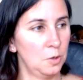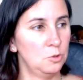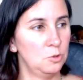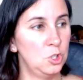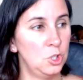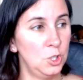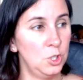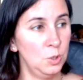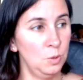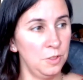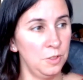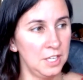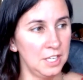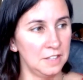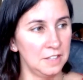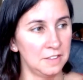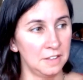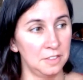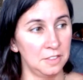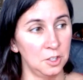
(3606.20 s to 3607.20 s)
do you
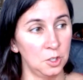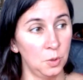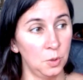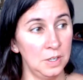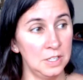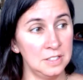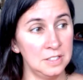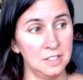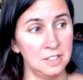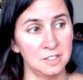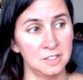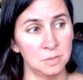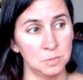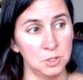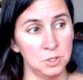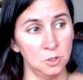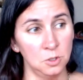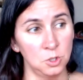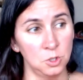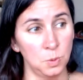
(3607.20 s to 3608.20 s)
think that the criticism
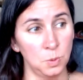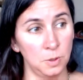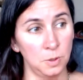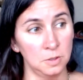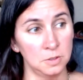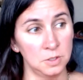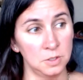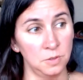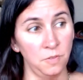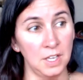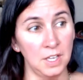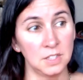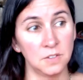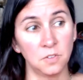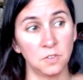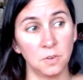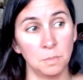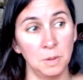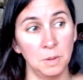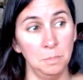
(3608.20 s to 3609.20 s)
social workers face
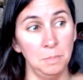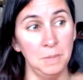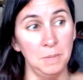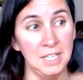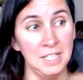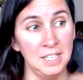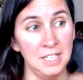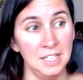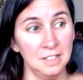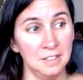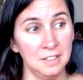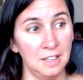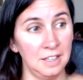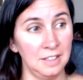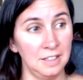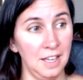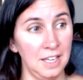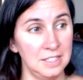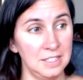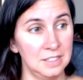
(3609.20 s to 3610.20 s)
from the media in
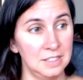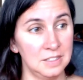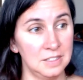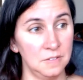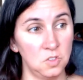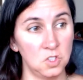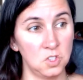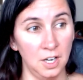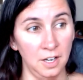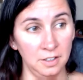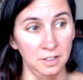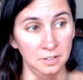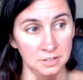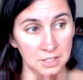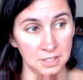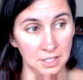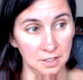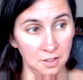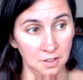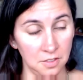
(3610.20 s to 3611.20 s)
cases of child
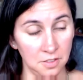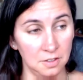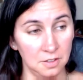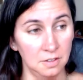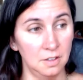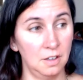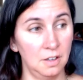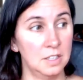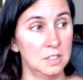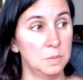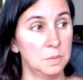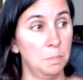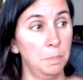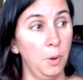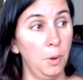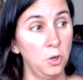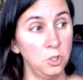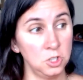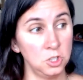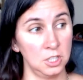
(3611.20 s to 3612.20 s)
death is
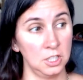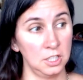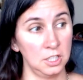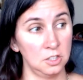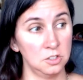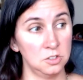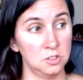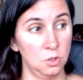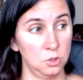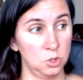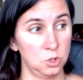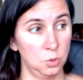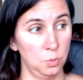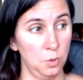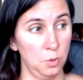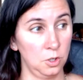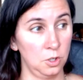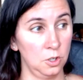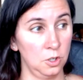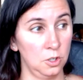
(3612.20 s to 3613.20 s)
pushing social
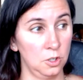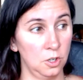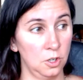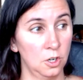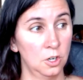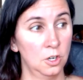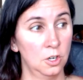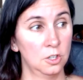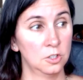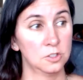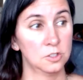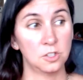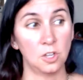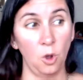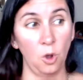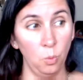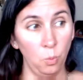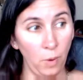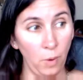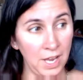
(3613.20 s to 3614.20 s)
workers
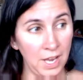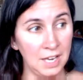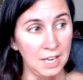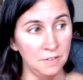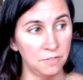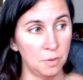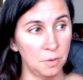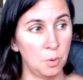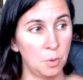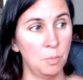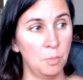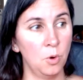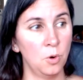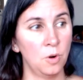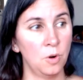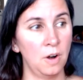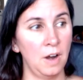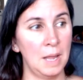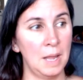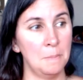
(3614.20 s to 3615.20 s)
away from a
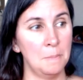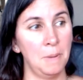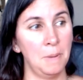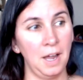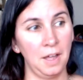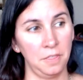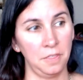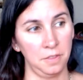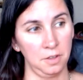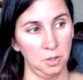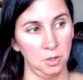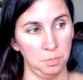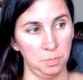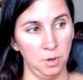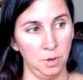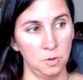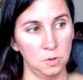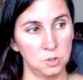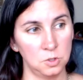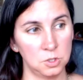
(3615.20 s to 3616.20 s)
more empathic
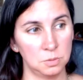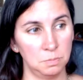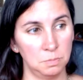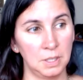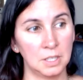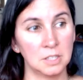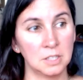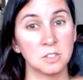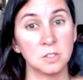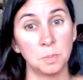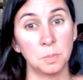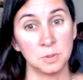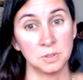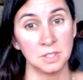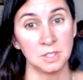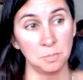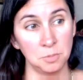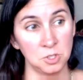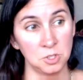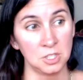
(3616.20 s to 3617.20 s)
approach? Because the
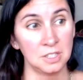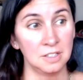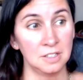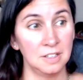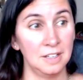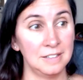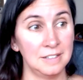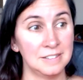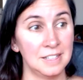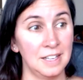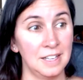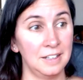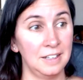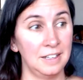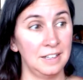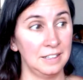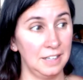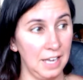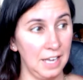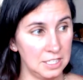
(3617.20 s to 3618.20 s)
perception is that
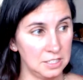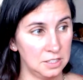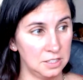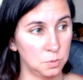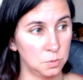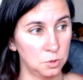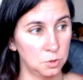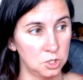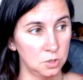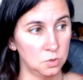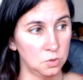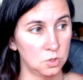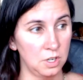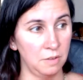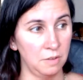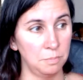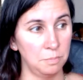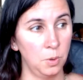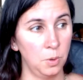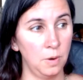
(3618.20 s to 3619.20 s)
in cases where children
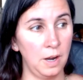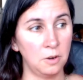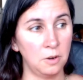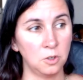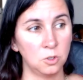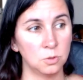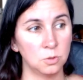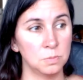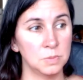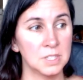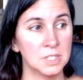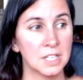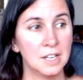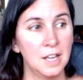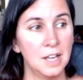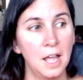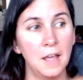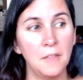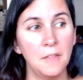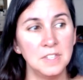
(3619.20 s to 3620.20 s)
have poor outcomes,
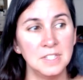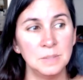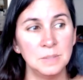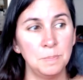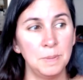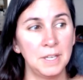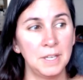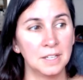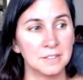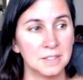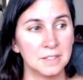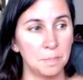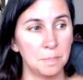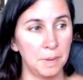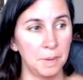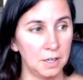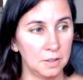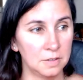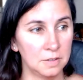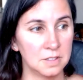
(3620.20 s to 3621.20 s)
this is because the
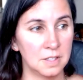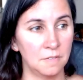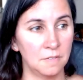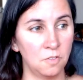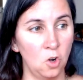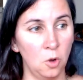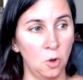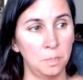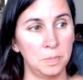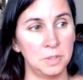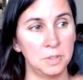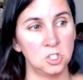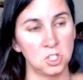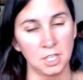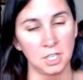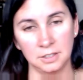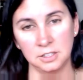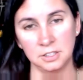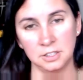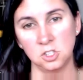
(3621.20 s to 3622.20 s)
parents have not been
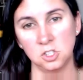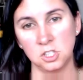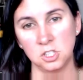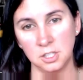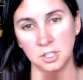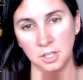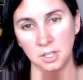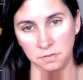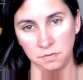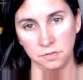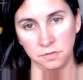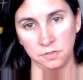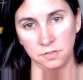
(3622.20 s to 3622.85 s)
challenged enough.